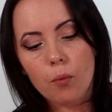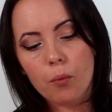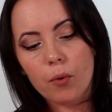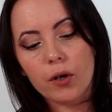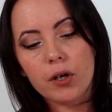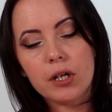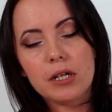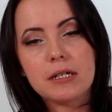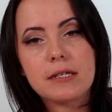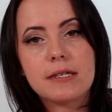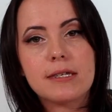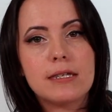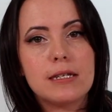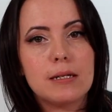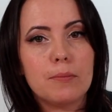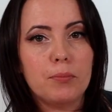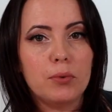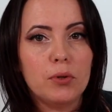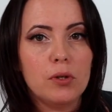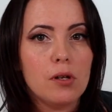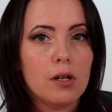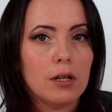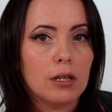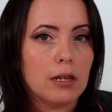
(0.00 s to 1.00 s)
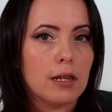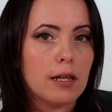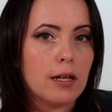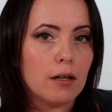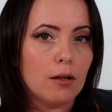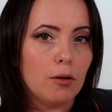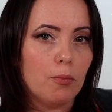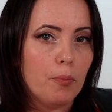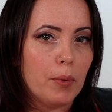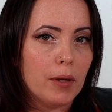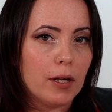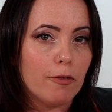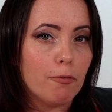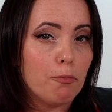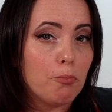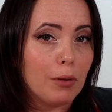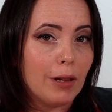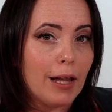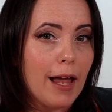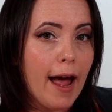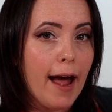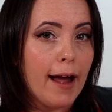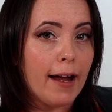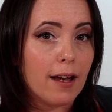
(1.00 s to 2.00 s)
we're gonna stipple a little bit of
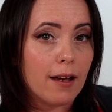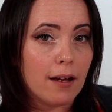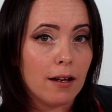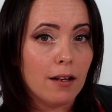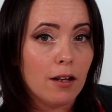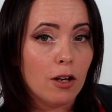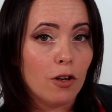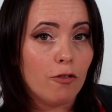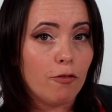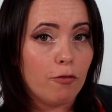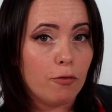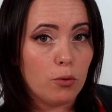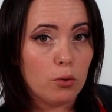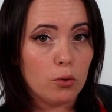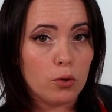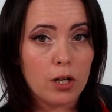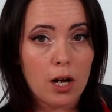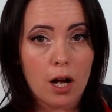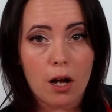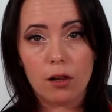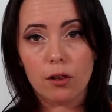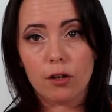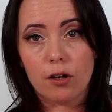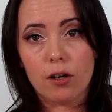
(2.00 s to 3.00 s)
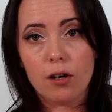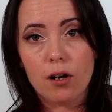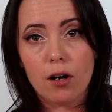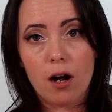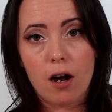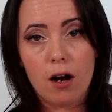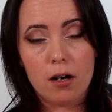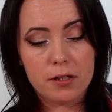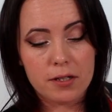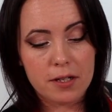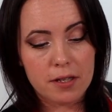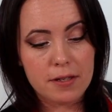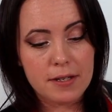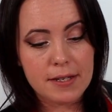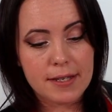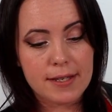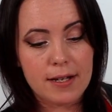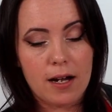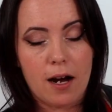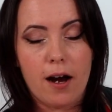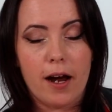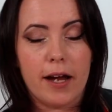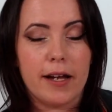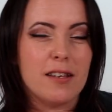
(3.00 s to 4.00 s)
black food color onto the
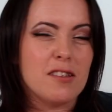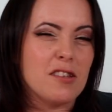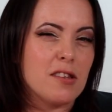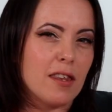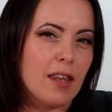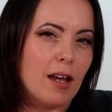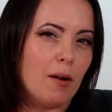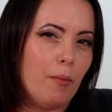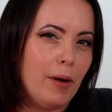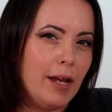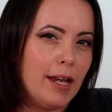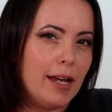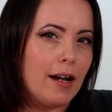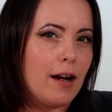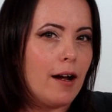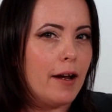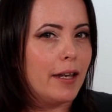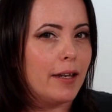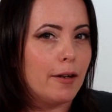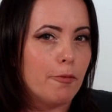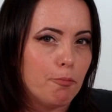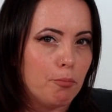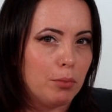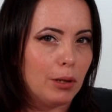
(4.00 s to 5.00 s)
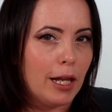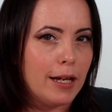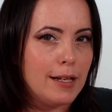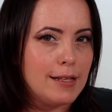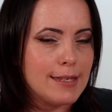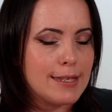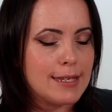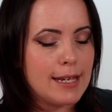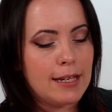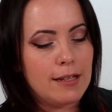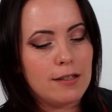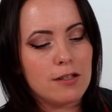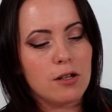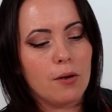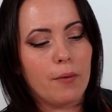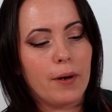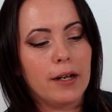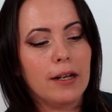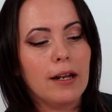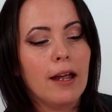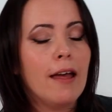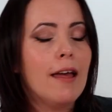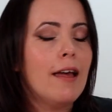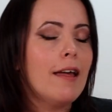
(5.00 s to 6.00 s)
side so that way it kind of blends into
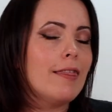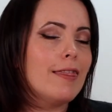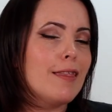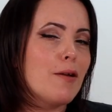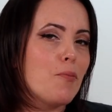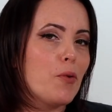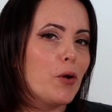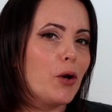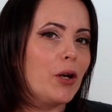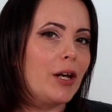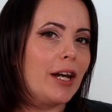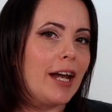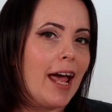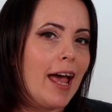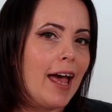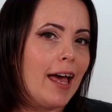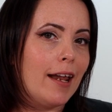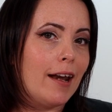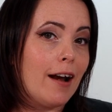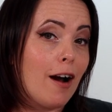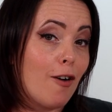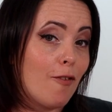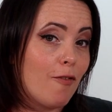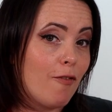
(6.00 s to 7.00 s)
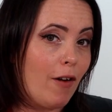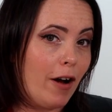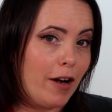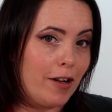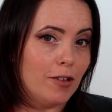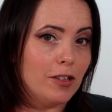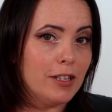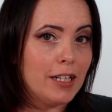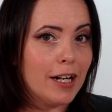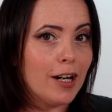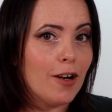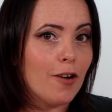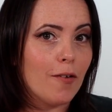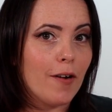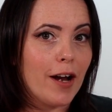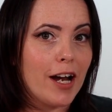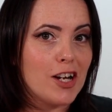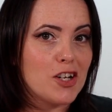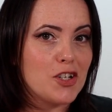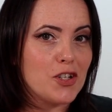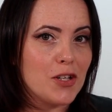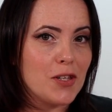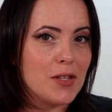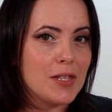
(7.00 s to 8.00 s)
it. And then we're going to add our final
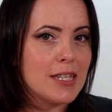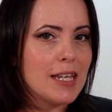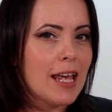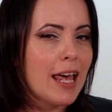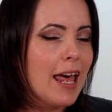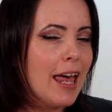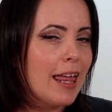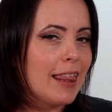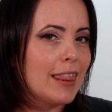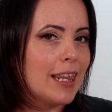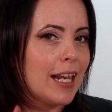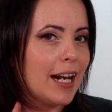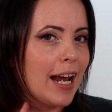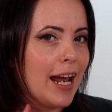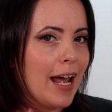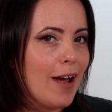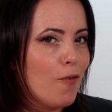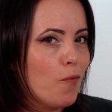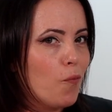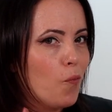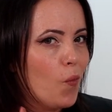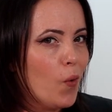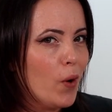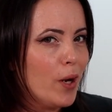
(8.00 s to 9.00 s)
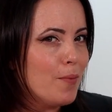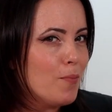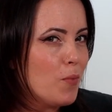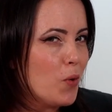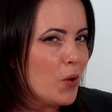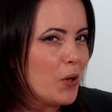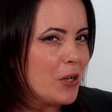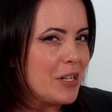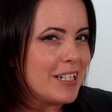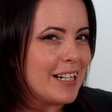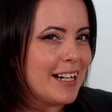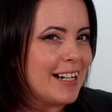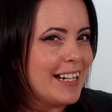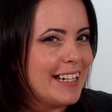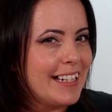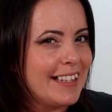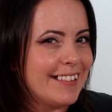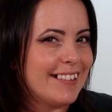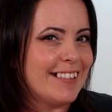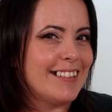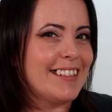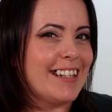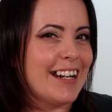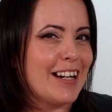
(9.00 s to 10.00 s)
decorations, and then I have one more tiny
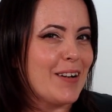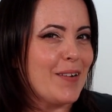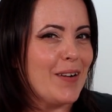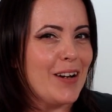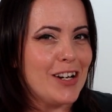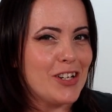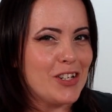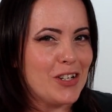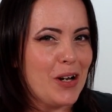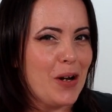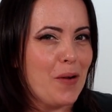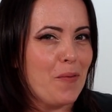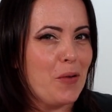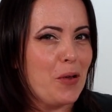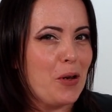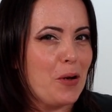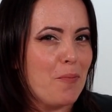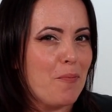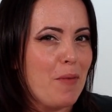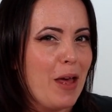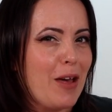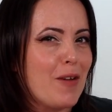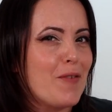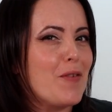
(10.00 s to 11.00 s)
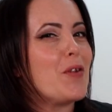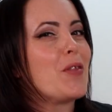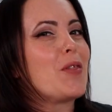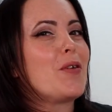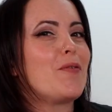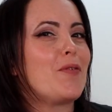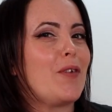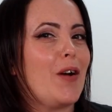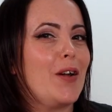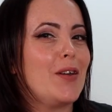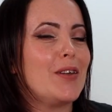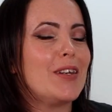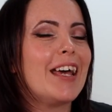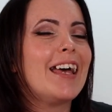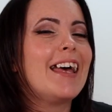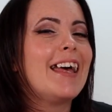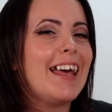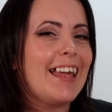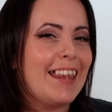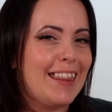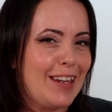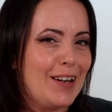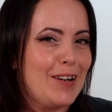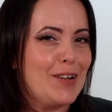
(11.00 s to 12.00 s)
little decoration I'm going to make for the front,
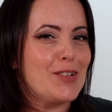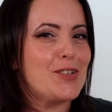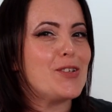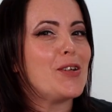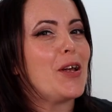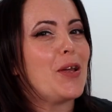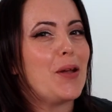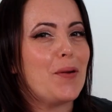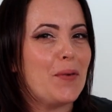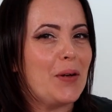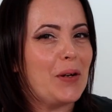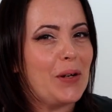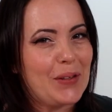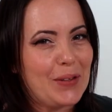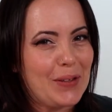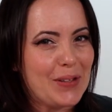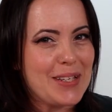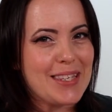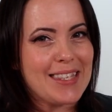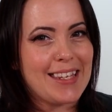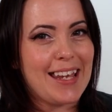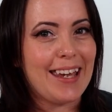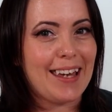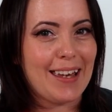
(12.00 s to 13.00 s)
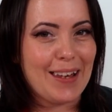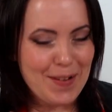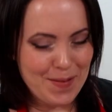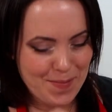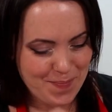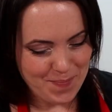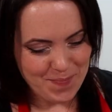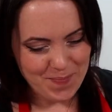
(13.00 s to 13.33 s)
and then I'll show you what it looks like.